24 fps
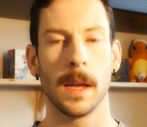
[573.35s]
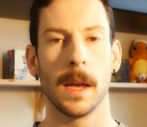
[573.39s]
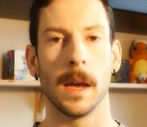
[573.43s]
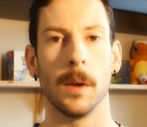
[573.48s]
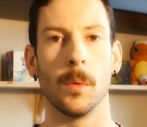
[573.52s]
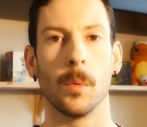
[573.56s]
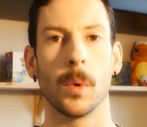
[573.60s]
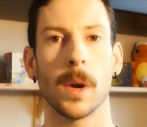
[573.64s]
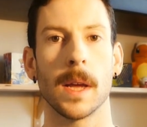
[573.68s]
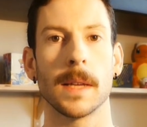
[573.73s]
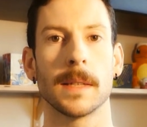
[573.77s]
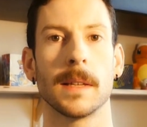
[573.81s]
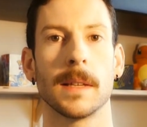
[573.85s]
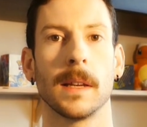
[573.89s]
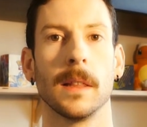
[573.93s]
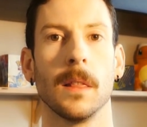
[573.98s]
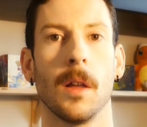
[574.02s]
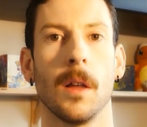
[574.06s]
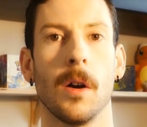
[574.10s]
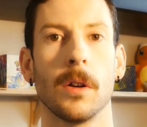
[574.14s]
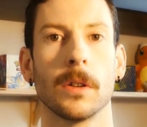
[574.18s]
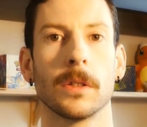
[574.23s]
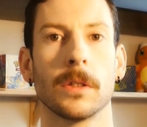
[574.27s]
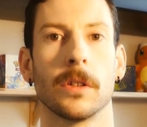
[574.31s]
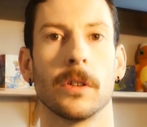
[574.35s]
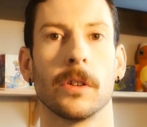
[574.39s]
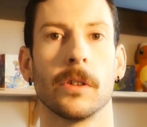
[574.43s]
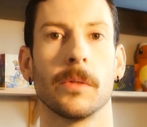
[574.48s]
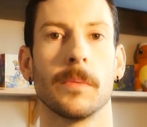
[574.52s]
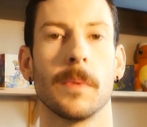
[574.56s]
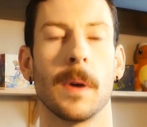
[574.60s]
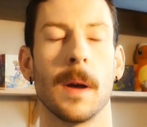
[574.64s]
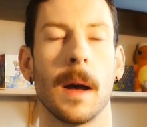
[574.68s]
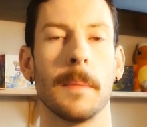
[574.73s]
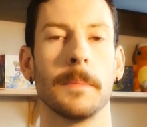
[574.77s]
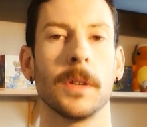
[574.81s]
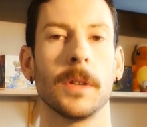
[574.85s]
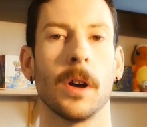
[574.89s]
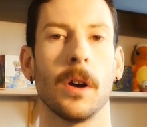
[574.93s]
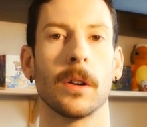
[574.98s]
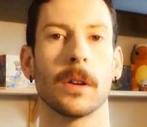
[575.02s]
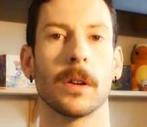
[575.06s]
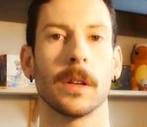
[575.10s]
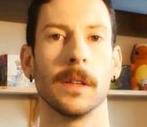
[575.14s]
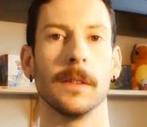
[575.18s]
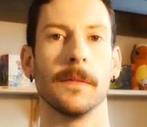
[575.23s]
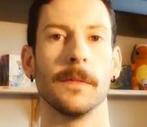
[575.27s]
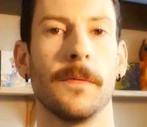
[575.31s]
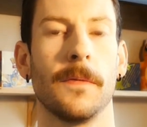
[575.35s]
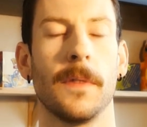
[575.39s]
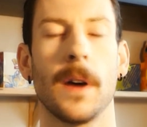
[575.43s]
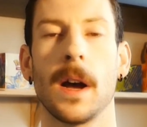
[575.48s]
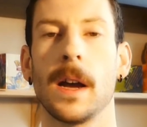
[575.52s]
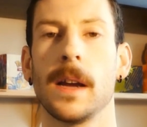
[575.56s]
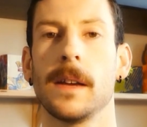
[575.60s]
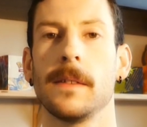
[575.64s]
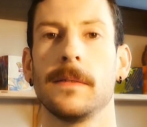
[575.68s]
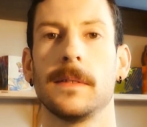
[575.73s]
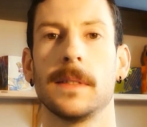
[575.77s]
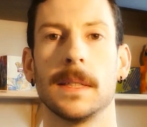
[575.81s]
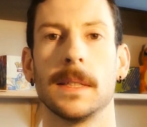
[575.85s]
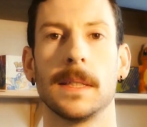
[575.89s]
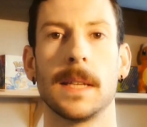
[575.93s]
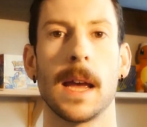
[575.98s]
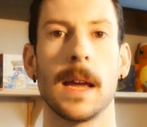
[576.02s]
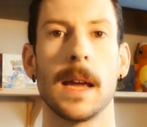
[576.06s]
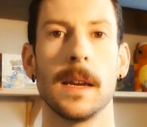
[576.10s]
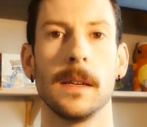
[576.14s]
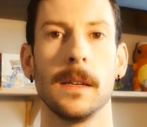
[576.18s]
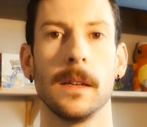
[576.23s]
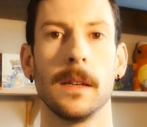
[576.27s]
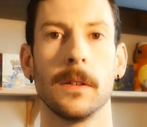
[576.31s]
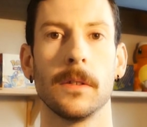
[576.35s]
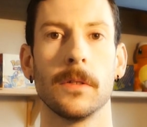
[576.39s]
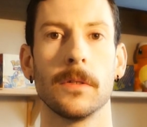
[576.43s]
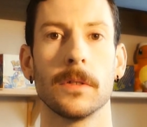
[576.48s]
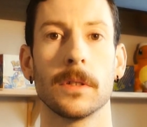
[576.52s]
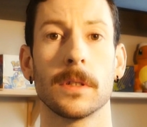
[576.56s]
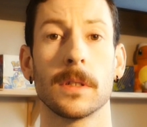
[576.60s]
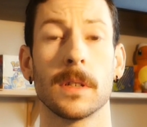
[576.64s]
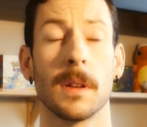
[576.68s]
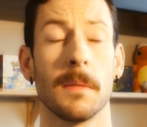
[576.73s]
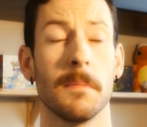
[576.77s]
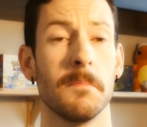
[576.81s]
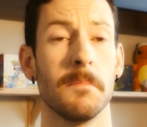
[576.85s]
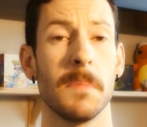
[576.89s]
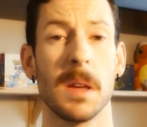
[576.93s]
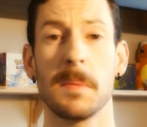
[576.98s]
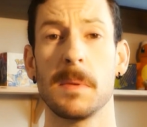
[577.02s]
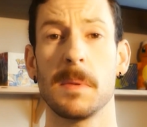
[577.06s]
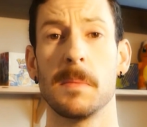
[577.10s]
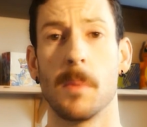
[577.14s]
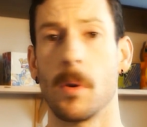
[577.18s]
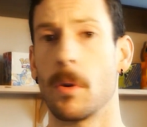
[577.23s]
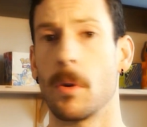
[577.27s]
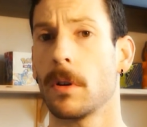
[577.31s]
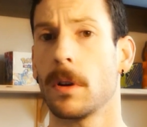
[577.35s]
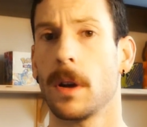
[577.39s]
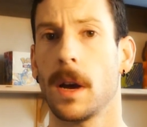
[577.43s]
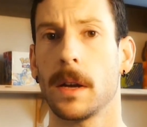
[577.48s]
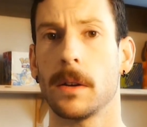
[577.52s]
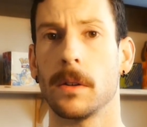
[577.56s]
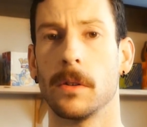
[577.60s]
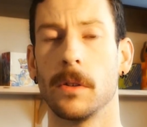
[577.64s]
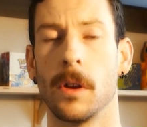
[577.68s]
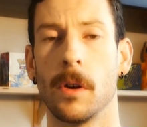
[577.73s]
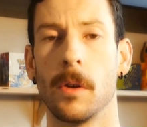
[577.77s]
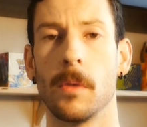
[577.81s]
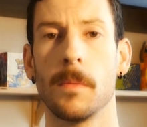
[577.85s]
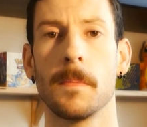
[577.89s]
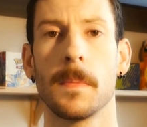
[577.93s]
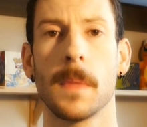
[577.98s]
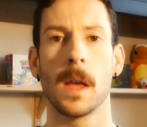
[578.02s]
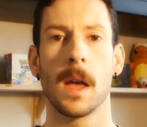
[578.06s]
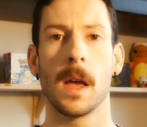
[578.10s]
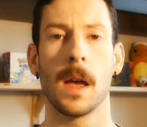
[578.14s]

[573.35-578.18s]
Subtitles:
and when I say long-term, I'm talking 5 to 10 years, maybe more, I don't know.